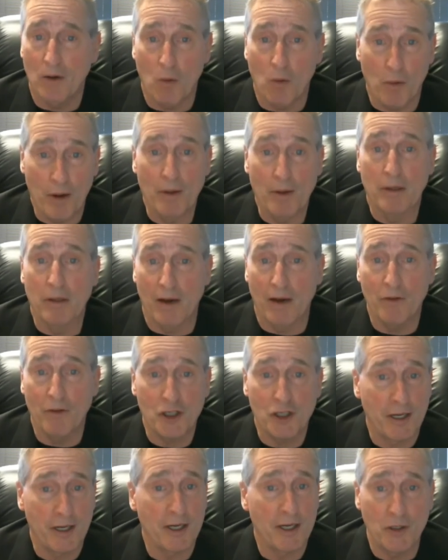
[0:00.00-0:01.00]
we would love to
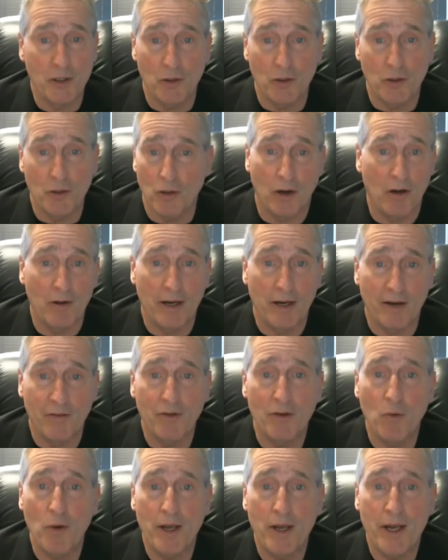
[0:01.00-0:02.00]
schedule a call
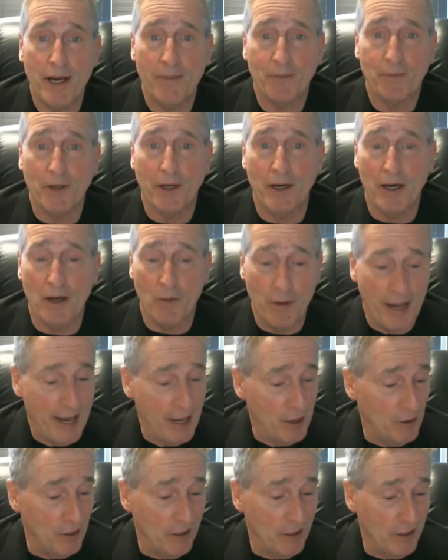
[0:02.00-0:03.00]
every week. We
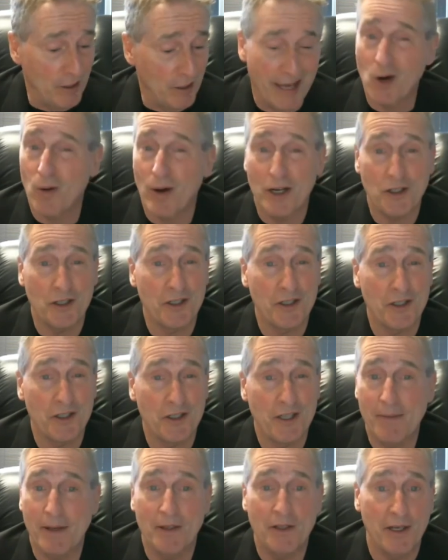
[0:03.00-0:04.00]
handled a lot of questions that
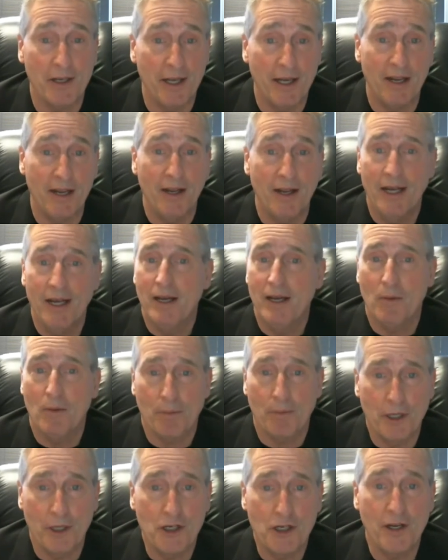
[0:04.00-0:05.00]
came in today.
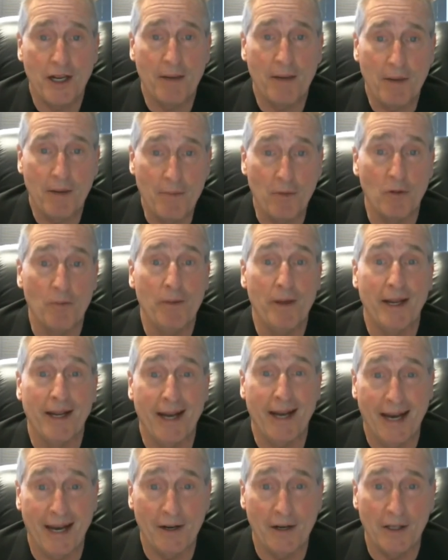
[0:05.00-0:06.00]
Appreciate people
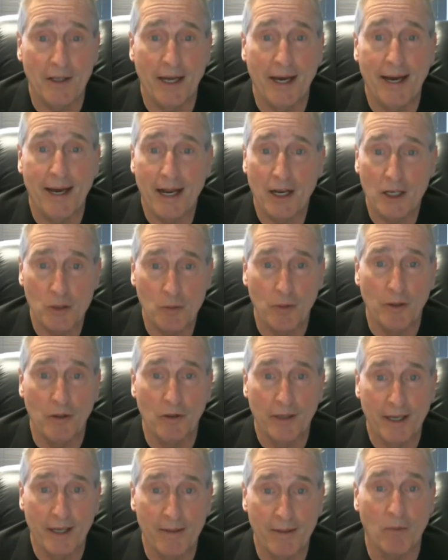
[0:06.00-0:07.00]
being on the line because
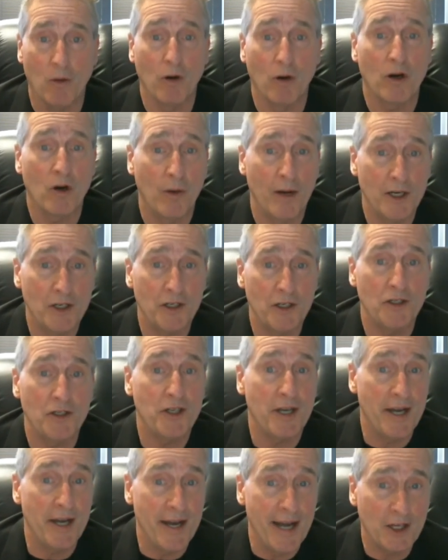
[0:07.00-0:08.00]
we'll get more
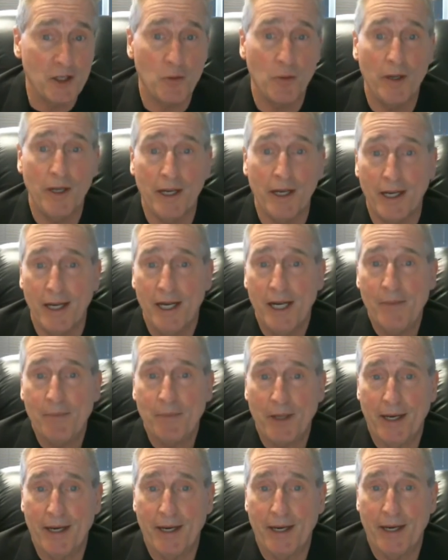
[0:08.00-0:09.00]
questions next week.
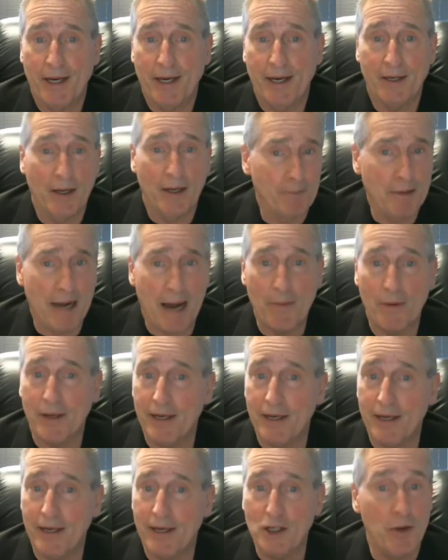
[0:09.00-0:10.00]
And probably
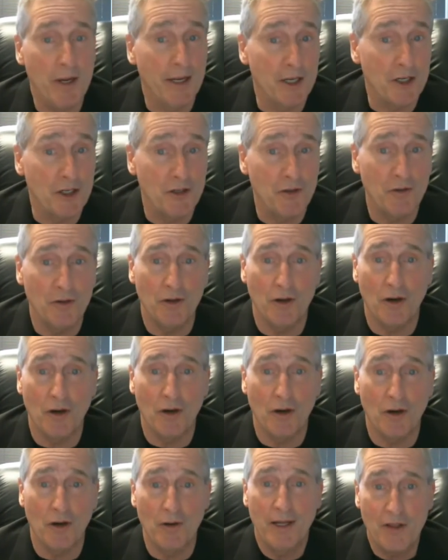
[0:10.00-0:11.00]
each week, as you
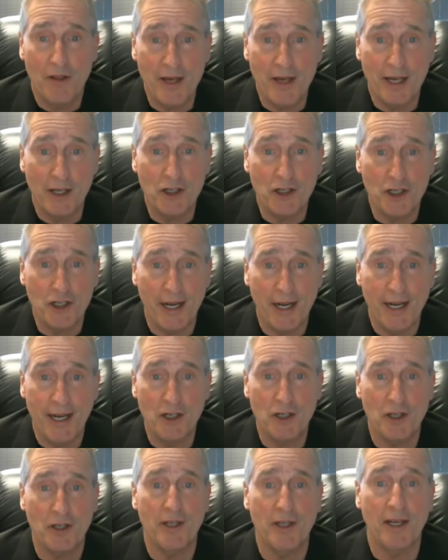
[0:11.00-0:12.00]
know, things
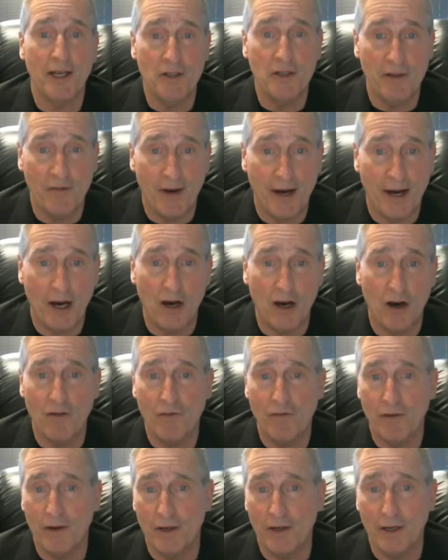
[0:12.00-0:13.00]
change, things
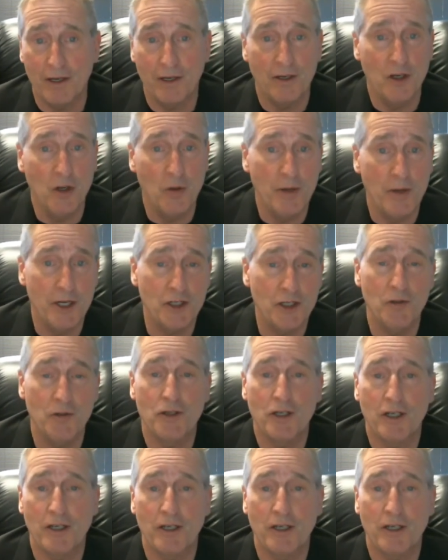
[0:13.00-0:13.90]
evolve, new issues